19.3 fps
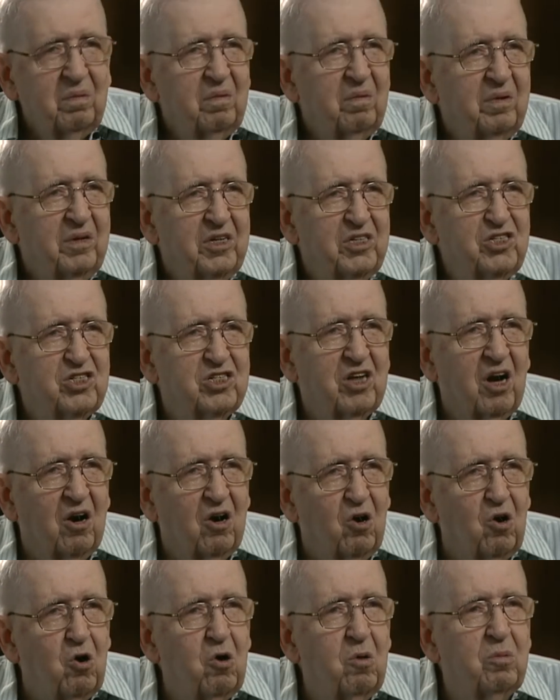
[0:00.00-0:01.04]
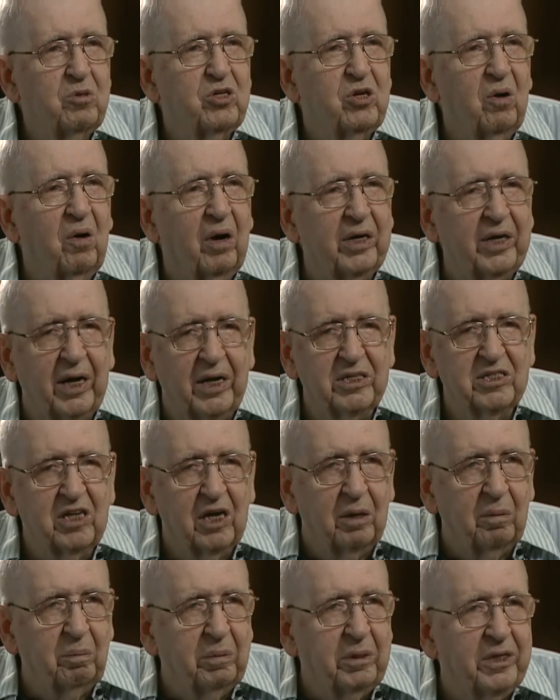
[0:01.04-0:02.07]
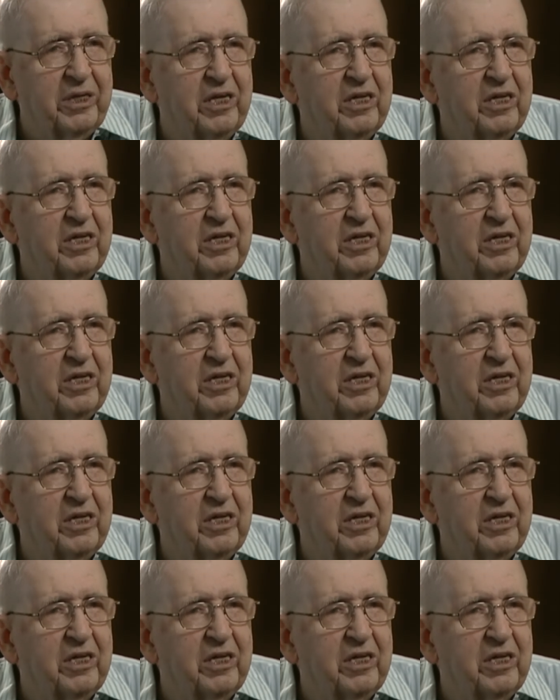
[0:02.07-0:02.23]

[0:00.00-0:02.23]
This is our home, so I guess it'll be,